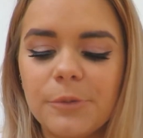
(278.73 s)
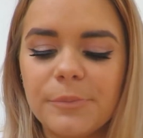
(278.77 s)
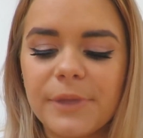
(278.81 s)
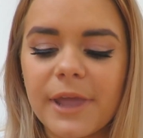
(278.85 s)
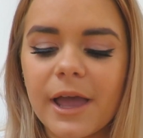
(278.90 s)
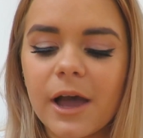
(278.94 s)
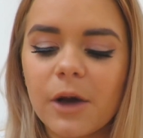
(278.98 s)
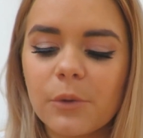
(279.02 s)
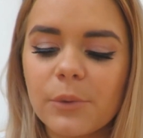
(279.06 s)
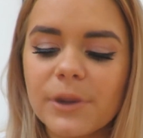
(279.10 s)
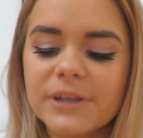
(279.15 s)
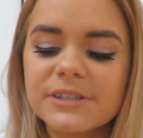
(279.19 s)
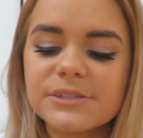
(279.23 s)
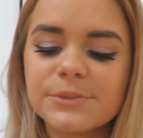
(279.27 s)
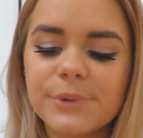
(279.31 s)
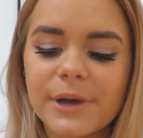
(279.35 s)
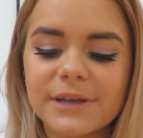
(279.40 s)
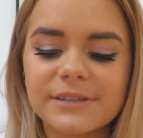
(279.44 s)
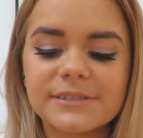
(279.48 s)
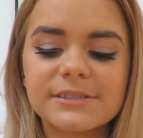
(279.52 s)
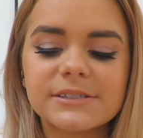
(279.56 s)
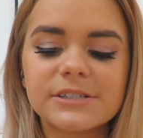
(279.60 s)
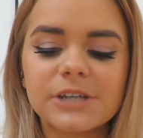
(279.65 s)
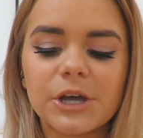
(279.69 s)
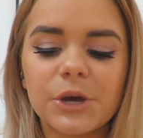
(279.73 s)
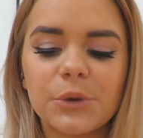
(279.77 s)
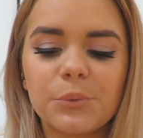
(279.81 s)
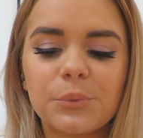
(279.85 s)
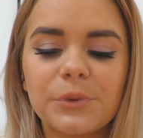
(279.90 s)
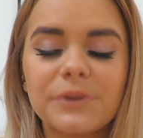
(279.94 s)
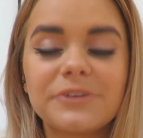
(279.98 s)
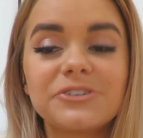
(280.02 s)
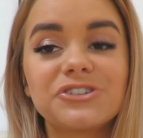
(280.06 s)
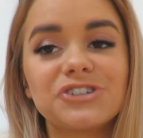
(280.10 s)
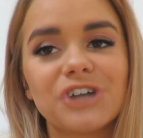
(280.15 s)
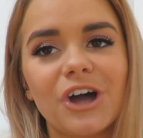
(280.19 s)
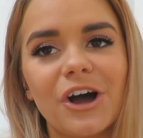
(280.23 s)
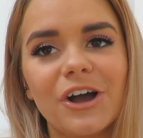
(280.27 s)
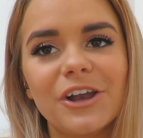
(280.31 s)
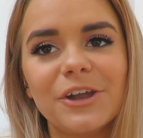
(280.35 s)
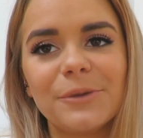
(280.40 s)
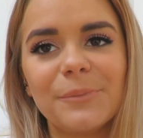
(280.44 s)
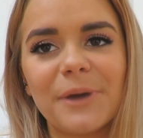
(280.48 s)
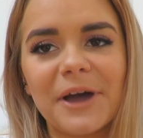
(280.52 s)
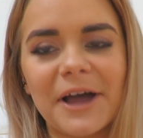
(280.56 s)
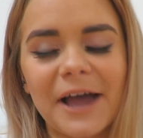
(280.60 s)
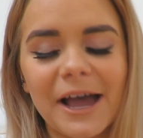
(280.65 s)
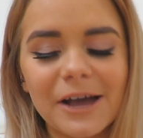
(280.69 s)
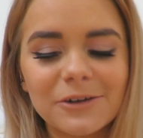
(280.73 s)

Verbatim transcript: Yeah, I went to Asda with Charlotte, my